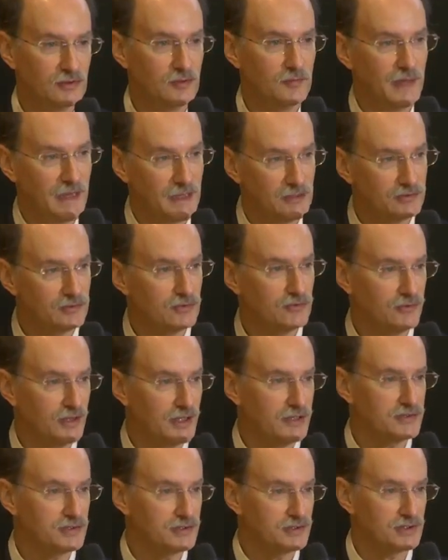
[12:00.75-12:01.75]
about
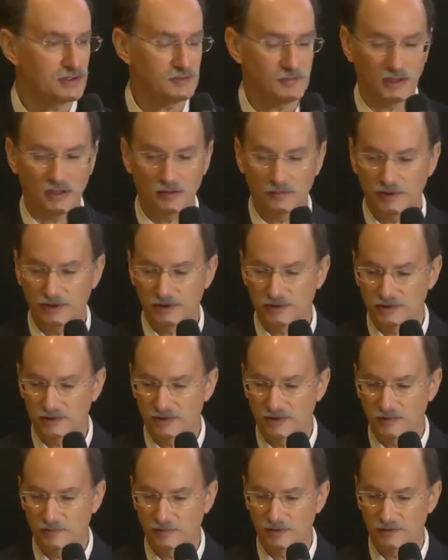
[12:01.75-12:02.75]
2,000 experiments
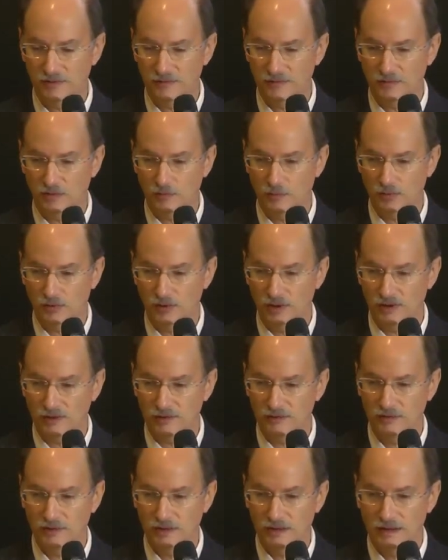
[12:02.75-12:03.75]
have been
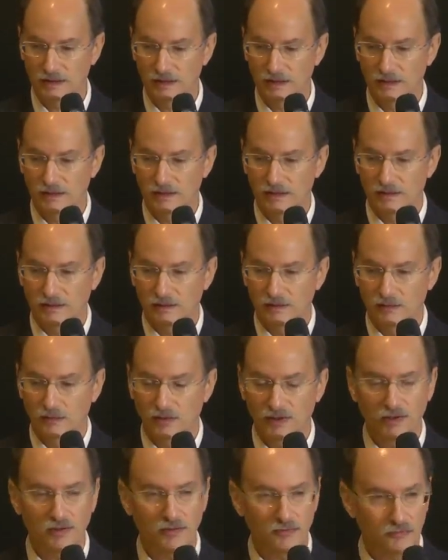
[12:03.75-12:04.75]
reported.
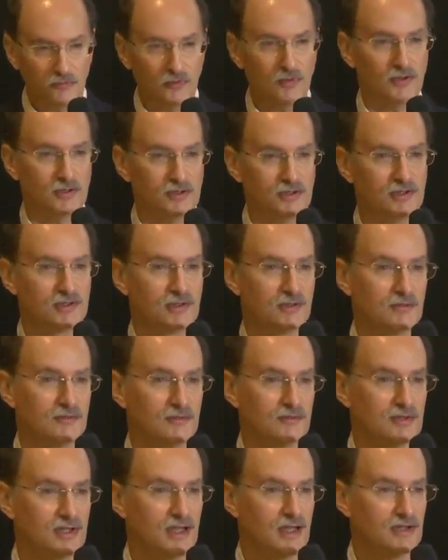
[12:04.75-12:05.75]
One of the first
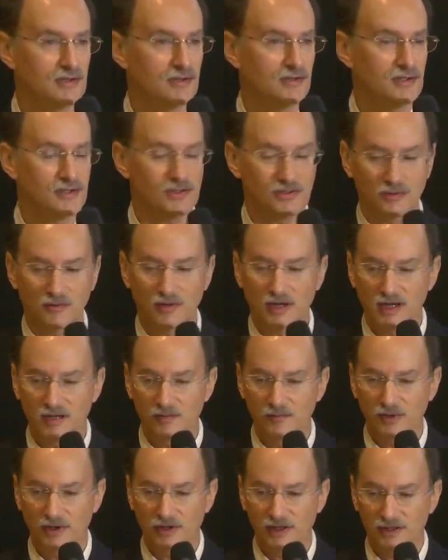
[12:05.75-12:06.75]
was actually
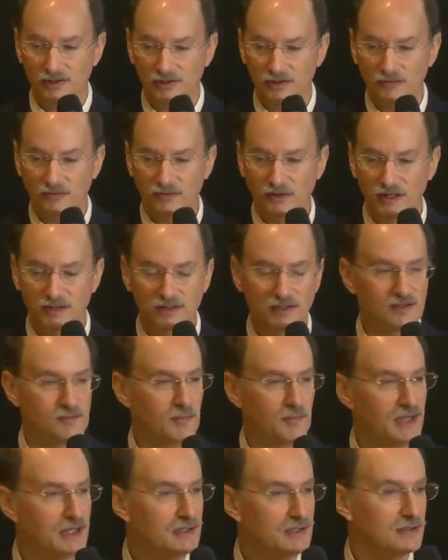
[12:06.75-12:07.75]
described by Sir Francis
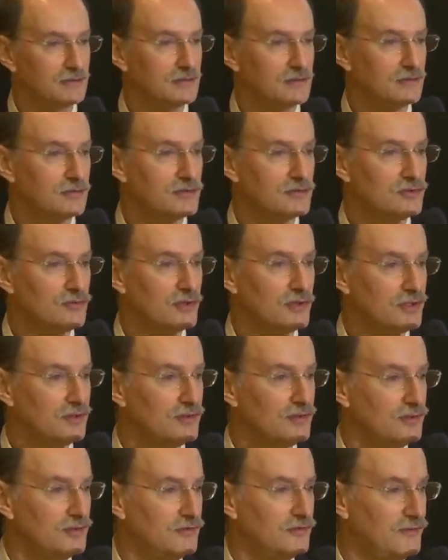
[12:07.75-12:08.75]
Bacon, who was one of
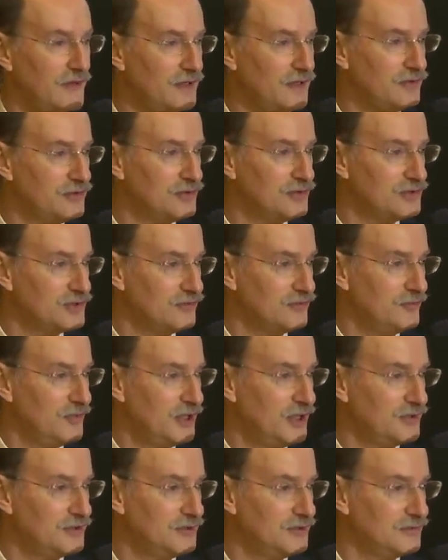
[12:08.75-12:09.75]
the founders of
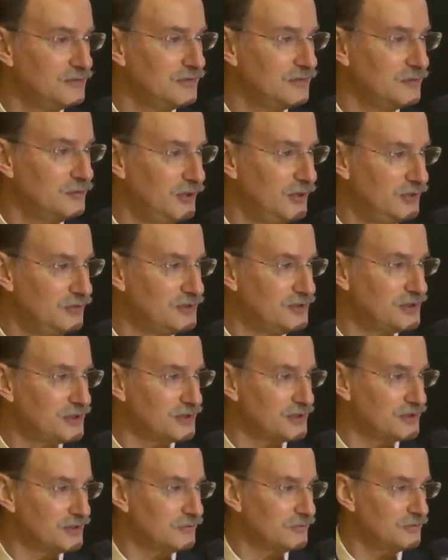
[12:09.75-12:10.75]
modern
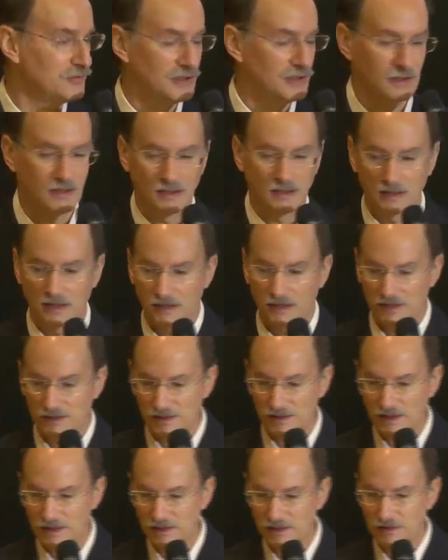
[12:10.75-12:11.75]
empiricism.
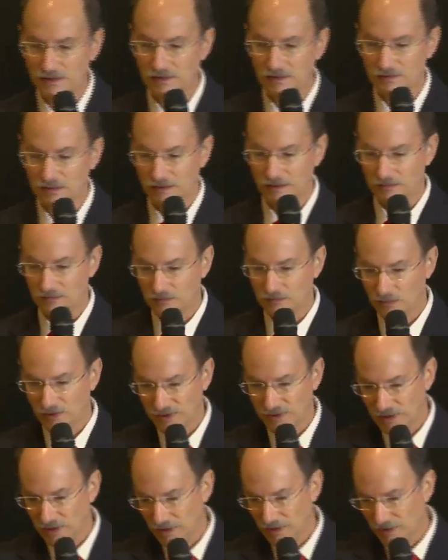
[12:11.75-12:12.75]
His idea, uh,
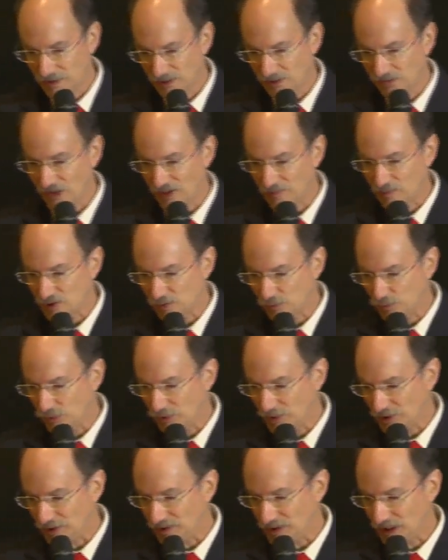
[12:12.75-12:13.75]
written in this famous
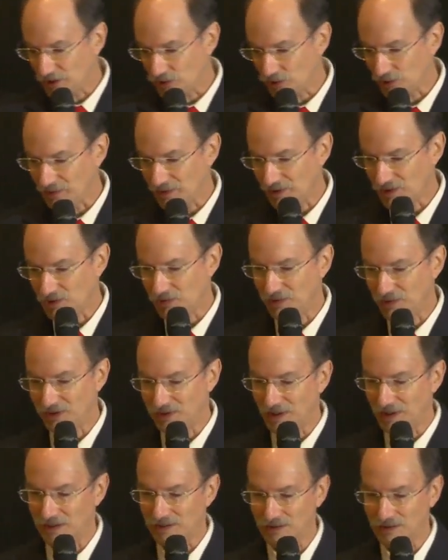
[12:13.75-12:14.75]
book, A Natural History
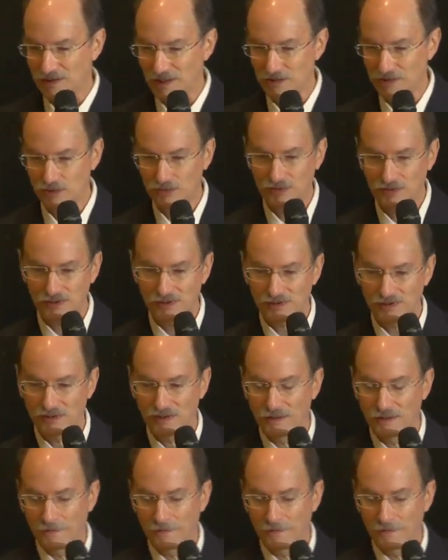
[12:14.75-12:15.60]
in 10 Centuries,